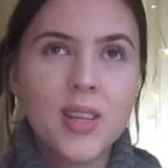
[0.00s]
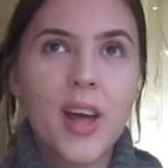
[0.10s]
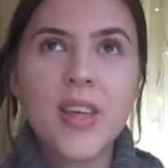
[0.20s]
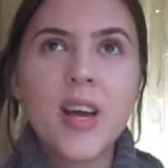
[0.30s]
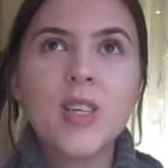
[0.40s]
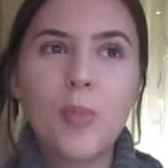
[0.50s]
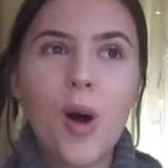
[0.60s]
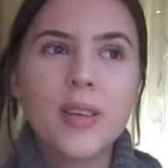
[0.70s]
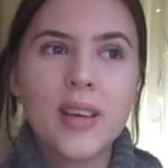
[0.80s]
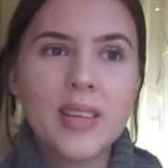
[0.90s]
I think a
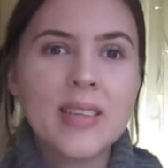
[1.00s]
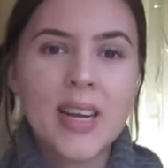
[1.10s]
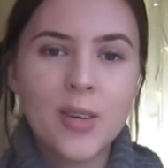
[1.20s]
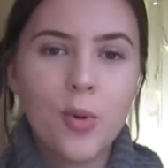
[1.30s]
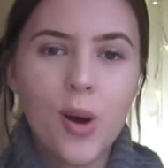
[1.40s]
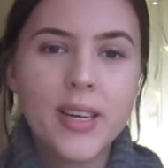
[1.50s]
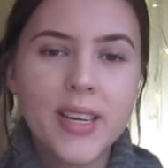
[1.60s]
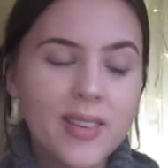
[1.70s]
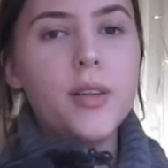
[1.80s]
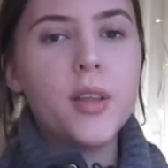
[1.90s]
spa day is exactly what I
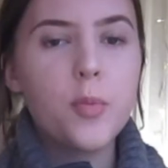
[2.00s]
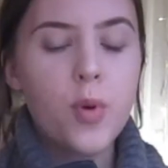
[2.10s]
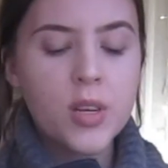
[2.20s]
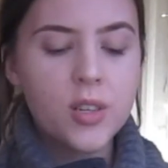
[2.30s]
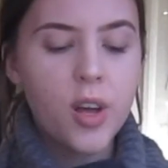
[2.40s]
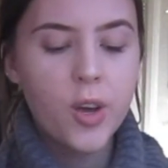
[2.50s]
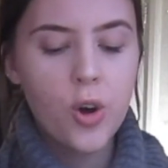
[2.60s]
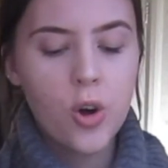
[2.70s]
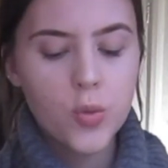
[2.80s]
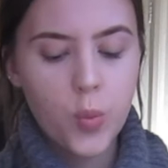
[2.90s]
need another present I
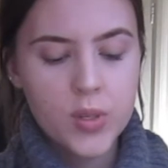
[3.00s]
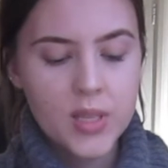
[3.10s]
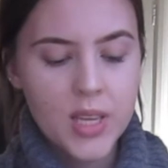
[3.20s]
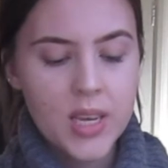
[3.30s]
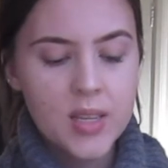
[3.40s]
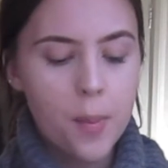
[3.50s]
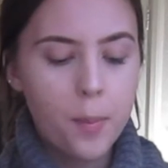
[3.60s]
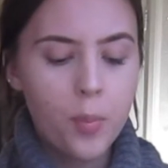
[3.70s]
got was these